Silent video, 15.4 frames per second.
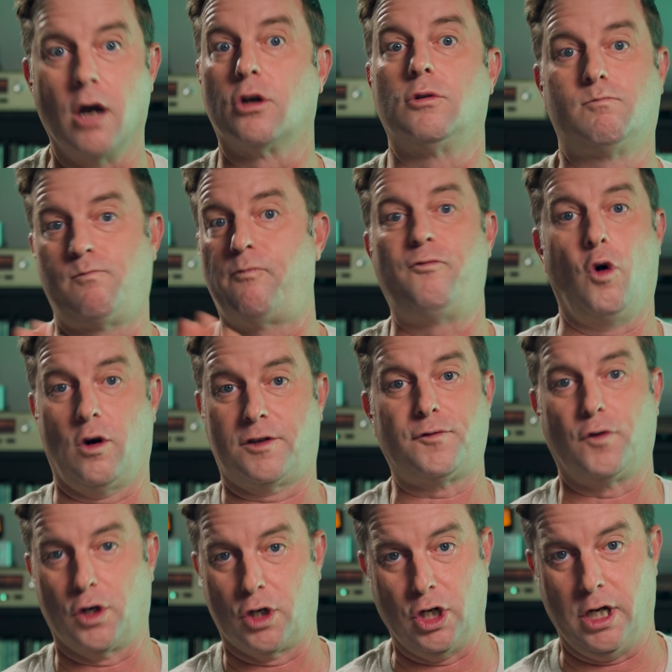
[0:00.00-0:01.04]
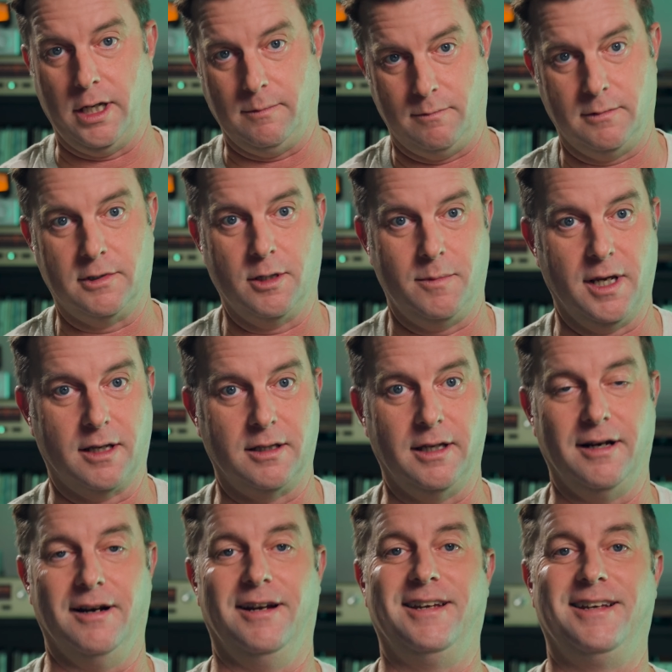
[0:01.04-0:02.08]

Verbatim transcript: a force for good, to be clear.